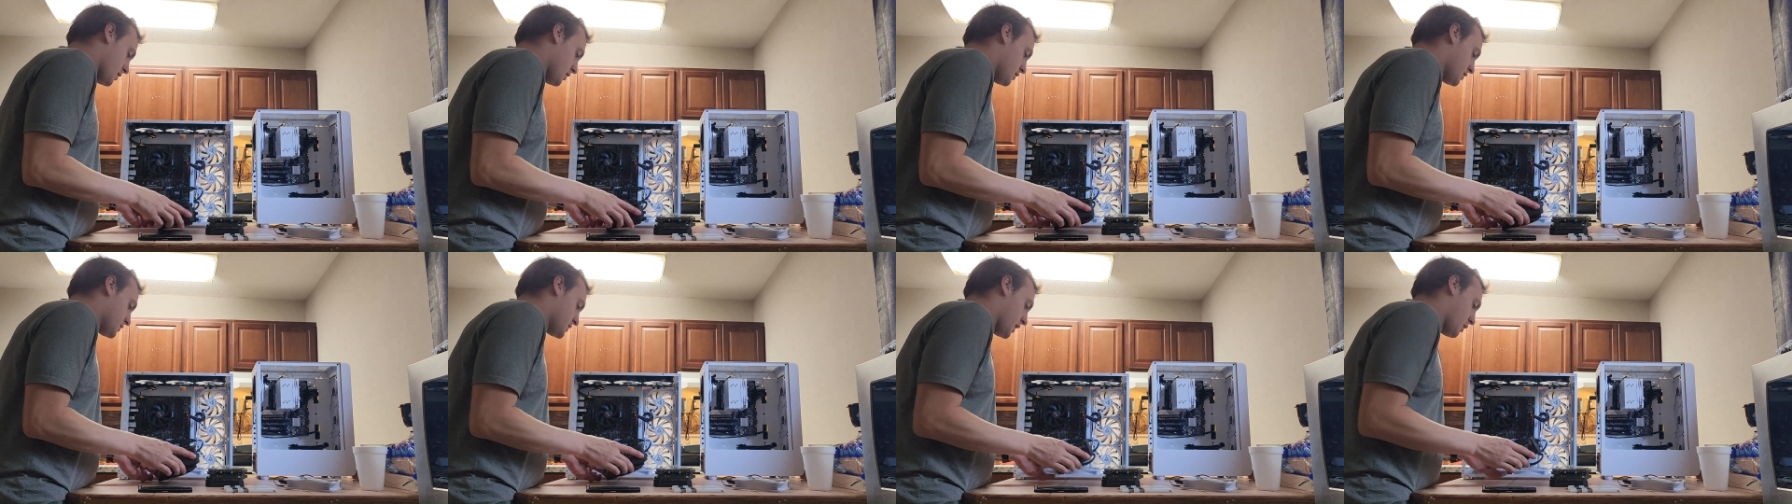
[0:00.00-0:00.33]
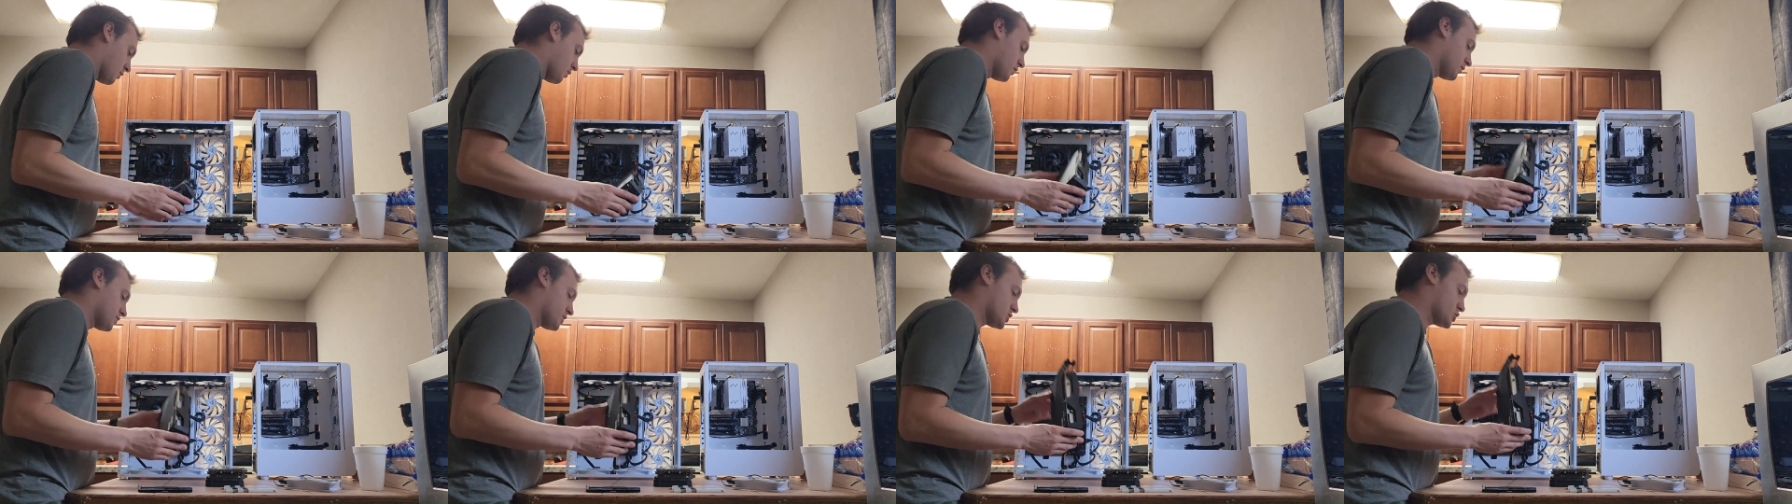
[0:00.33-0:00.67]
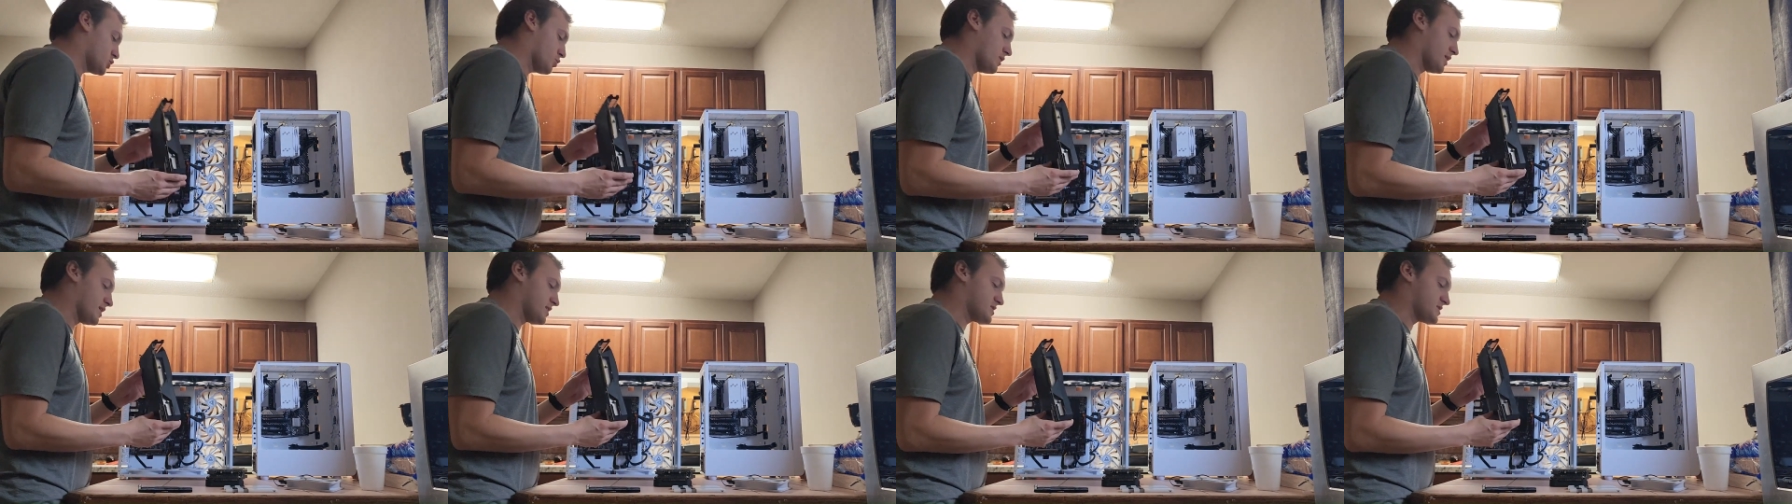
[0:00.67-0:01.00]
So, the
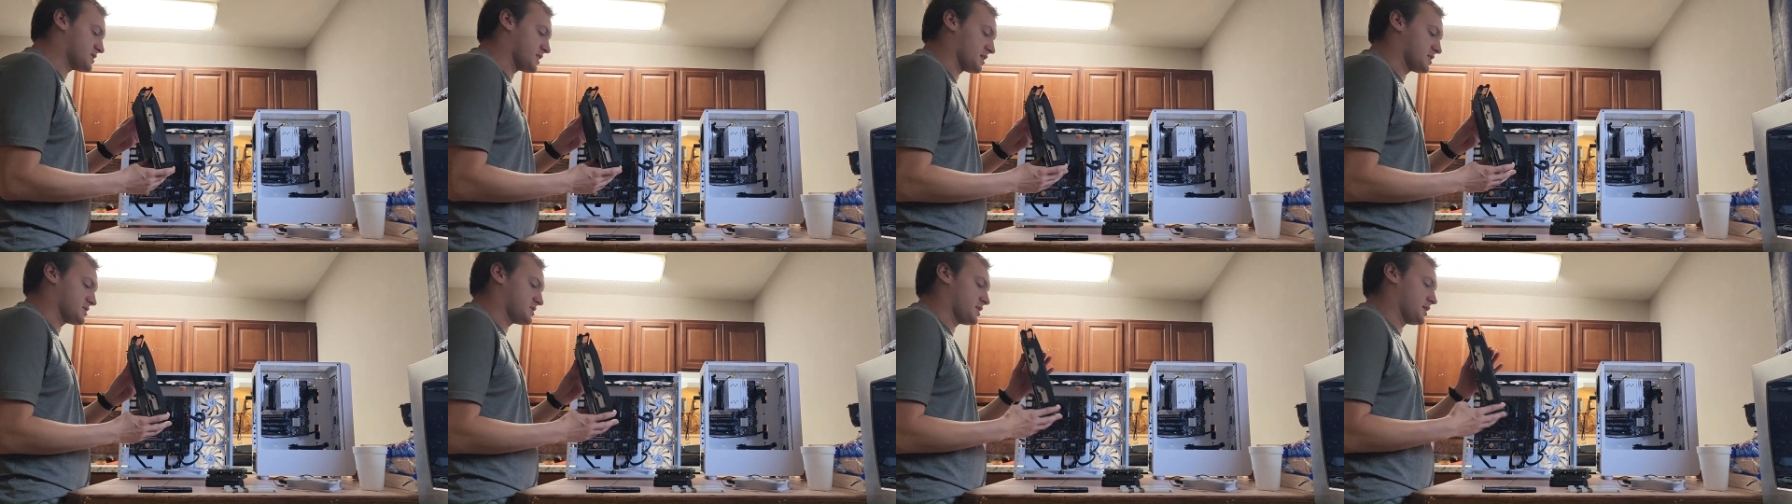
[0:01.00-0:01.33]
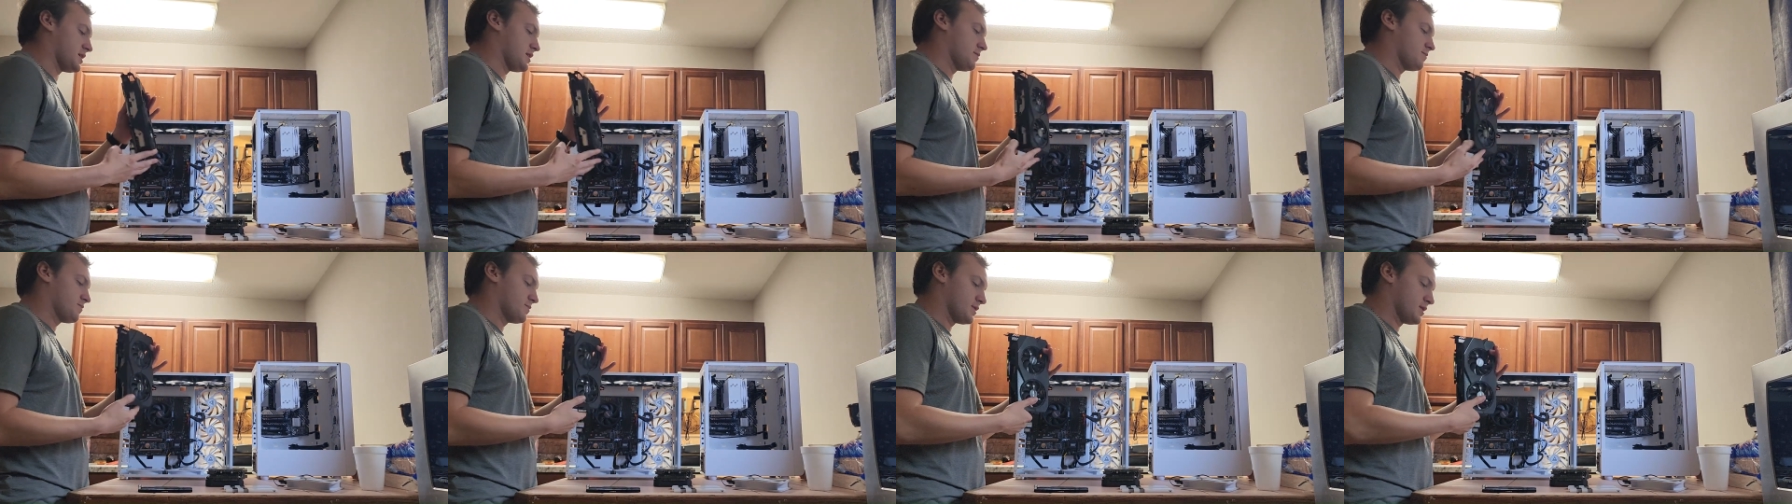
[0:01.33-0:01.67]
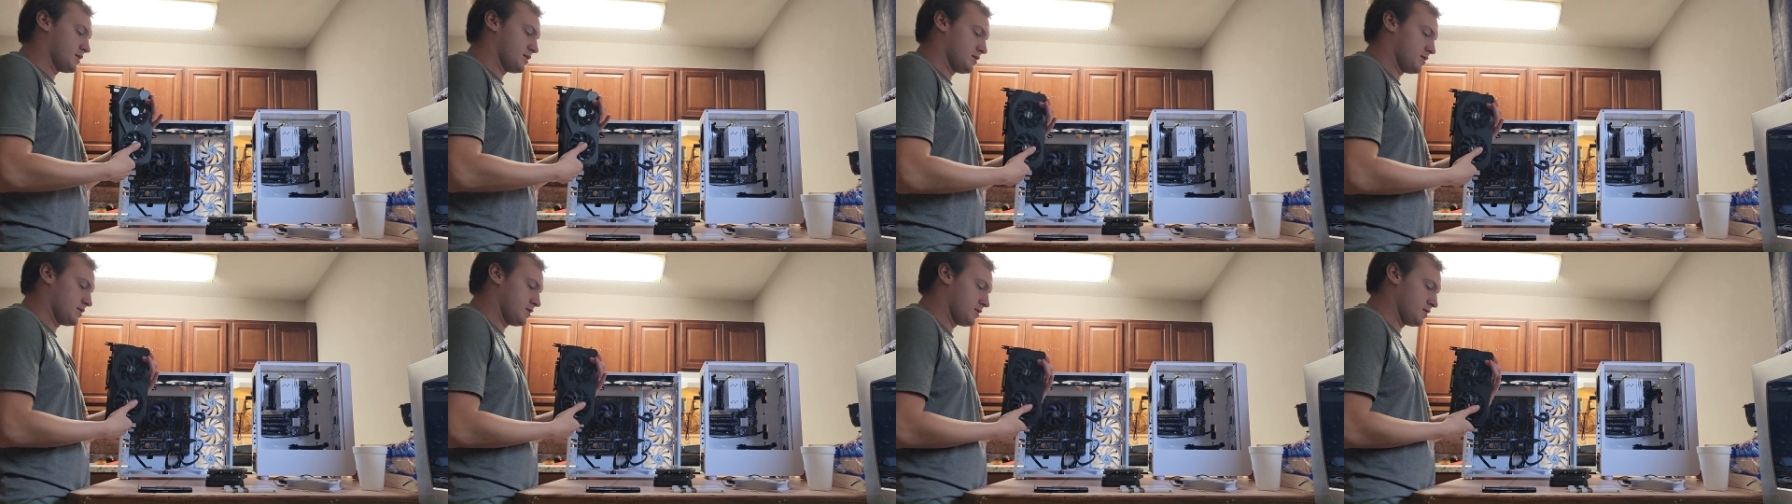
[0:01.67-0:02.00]
2060,
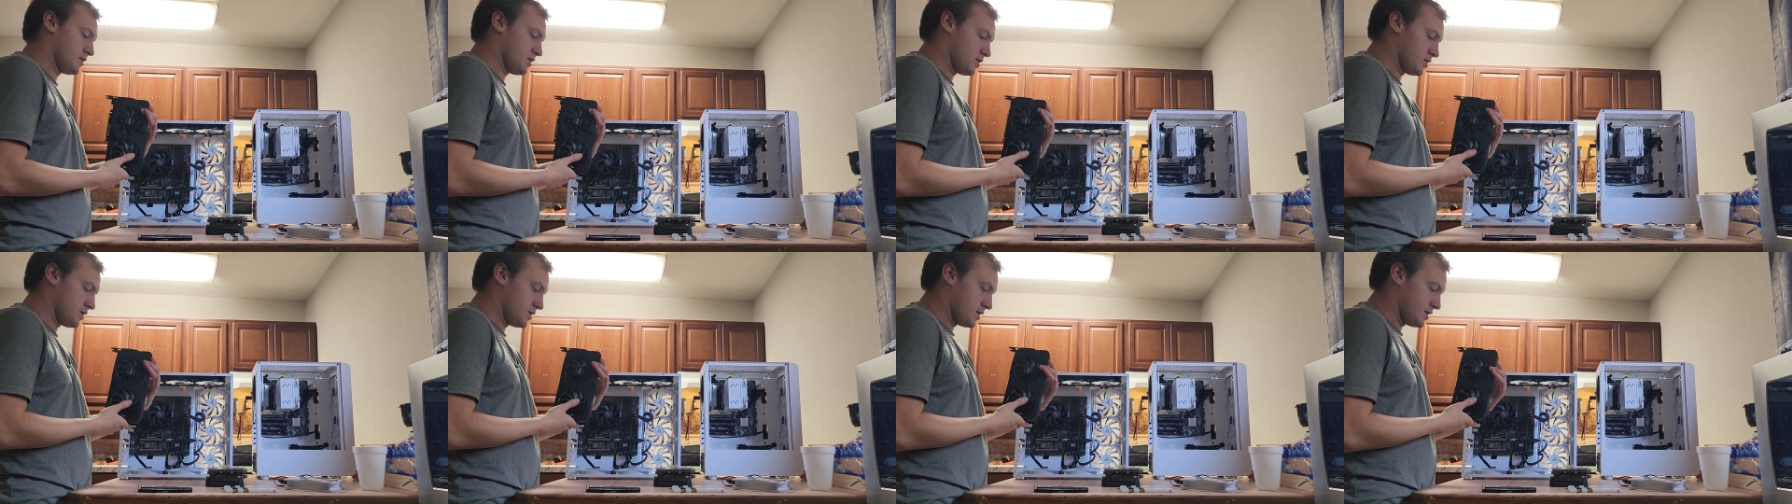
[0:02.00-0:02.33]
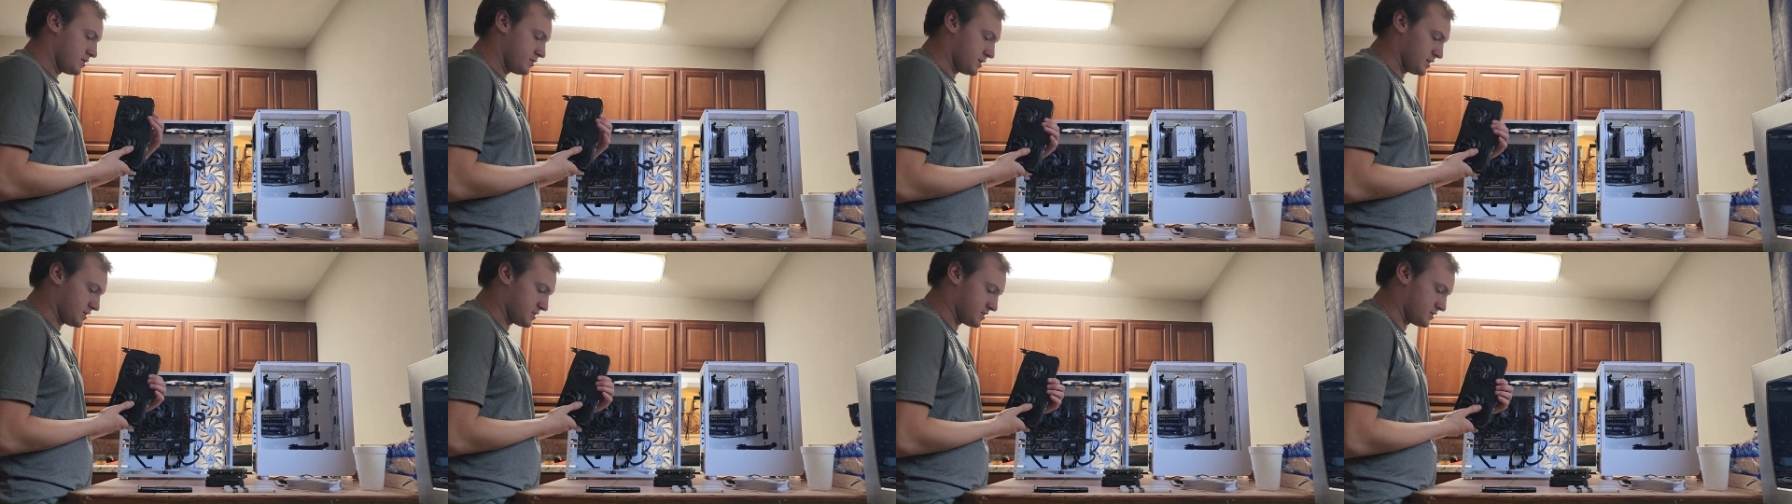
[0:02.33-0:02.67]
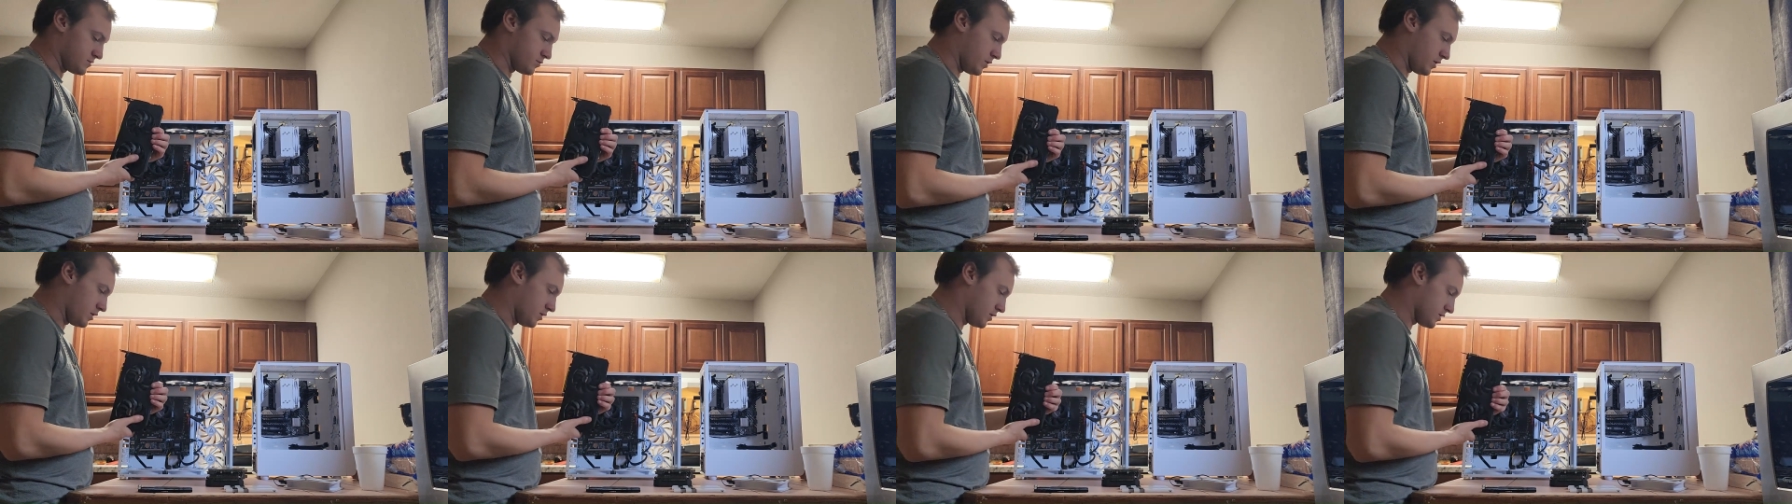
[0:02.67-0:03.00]
this is
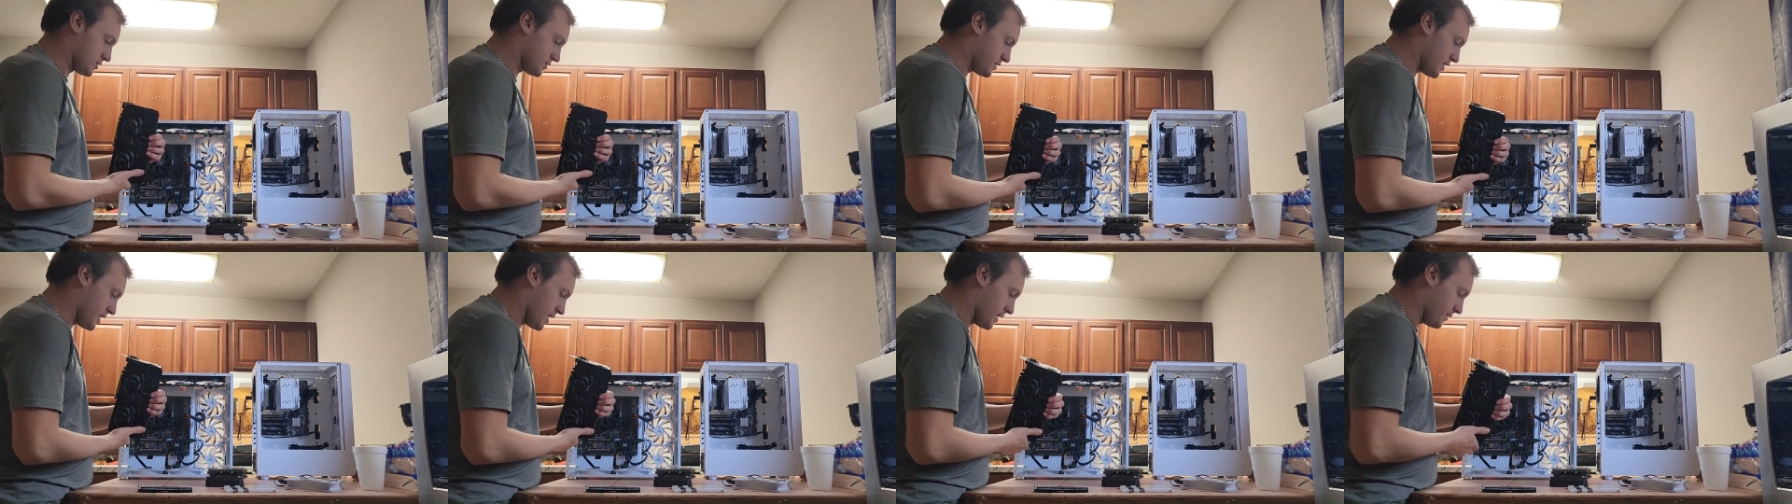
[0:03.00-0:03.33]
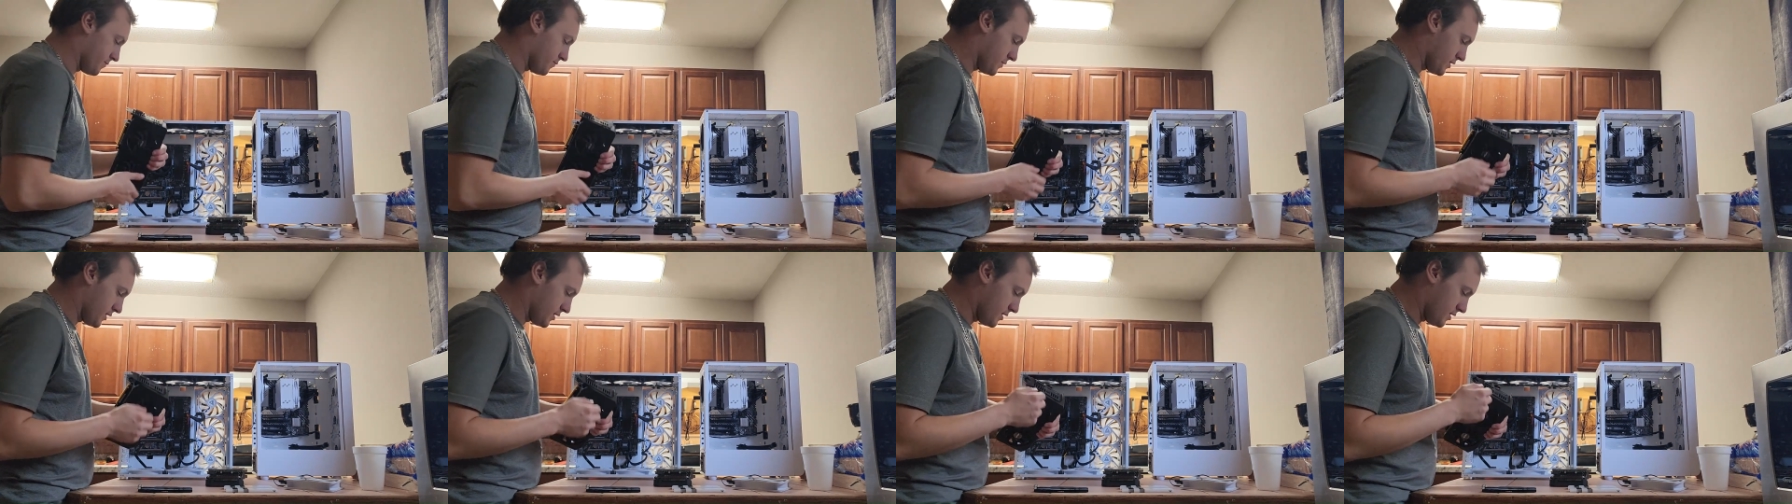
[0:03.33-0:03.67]
what it looks like.